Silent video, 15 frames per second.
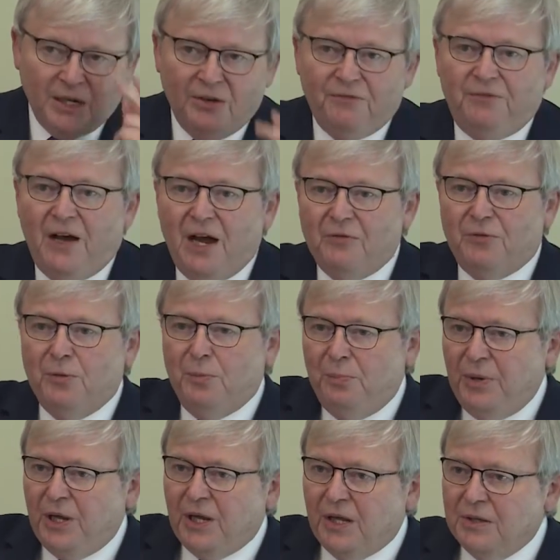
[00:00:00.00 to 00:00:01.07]
Far from
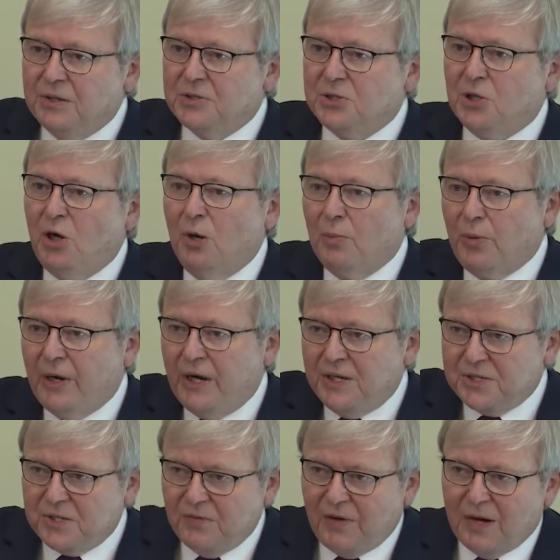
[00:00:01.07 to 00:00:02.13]
being this
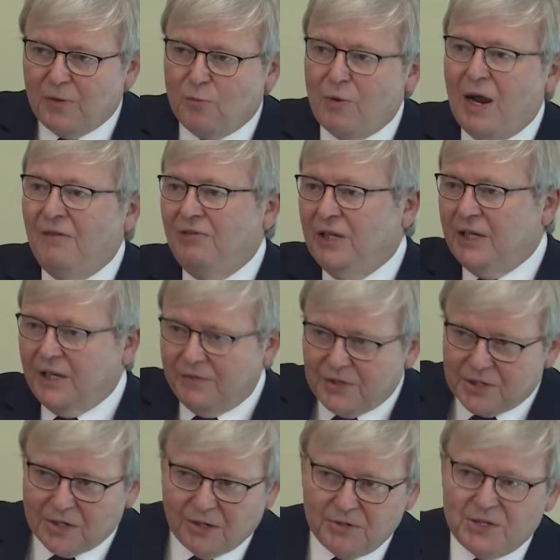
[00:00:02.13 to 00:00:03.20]
comprehensive unravelling of the
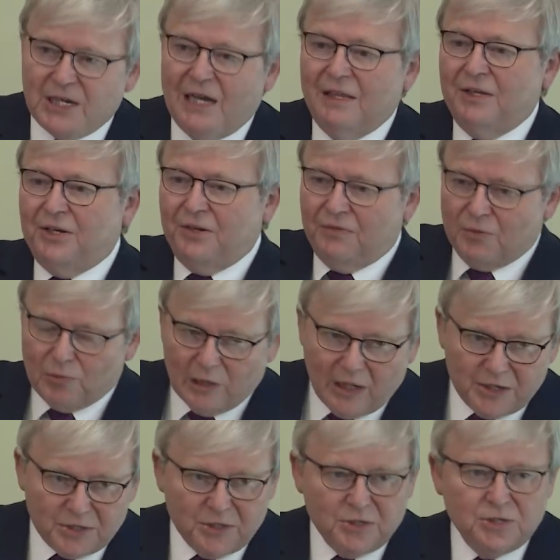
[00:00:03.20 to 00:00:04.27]
totality of the
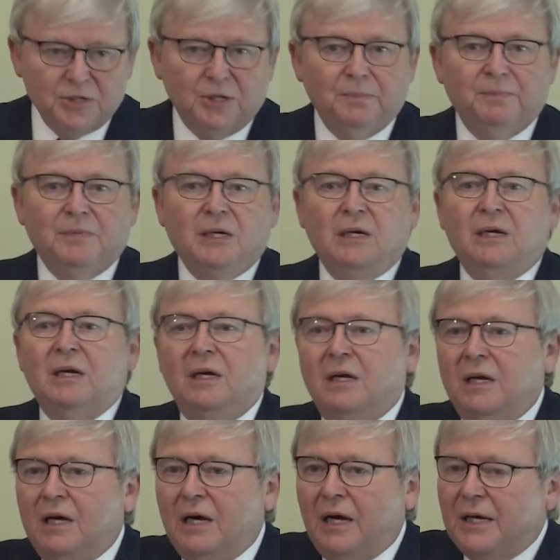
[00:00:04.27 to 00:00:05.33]
relationship,
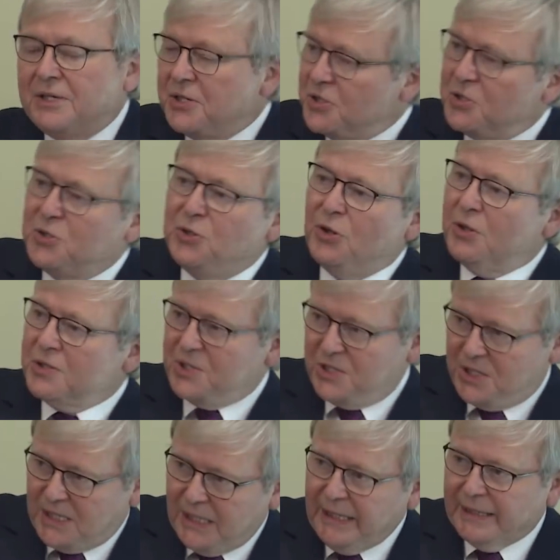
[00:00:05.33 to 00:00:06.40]
I just do not
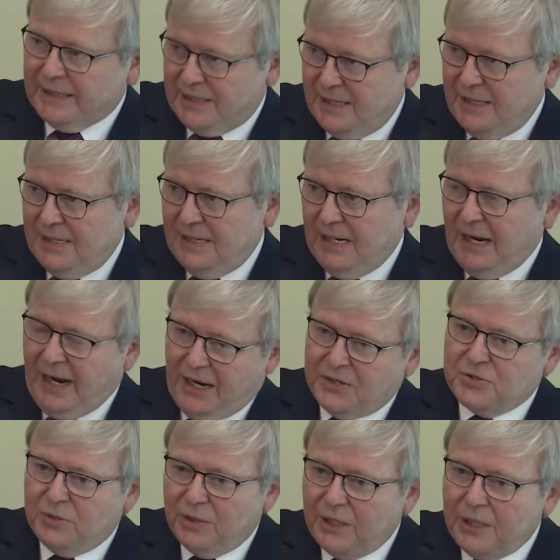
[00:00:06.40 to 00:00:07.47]
see it
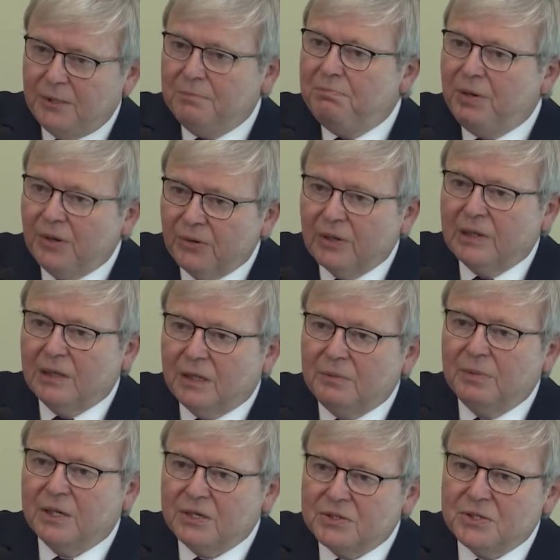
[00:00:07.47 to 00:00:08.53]
actually empirically
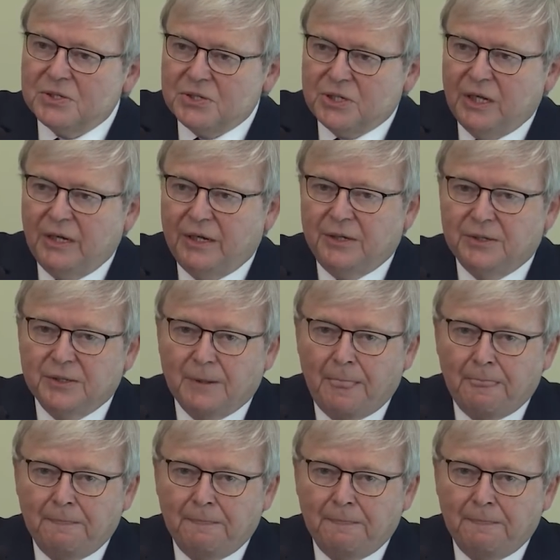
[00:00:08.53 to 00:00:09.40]
being sustained.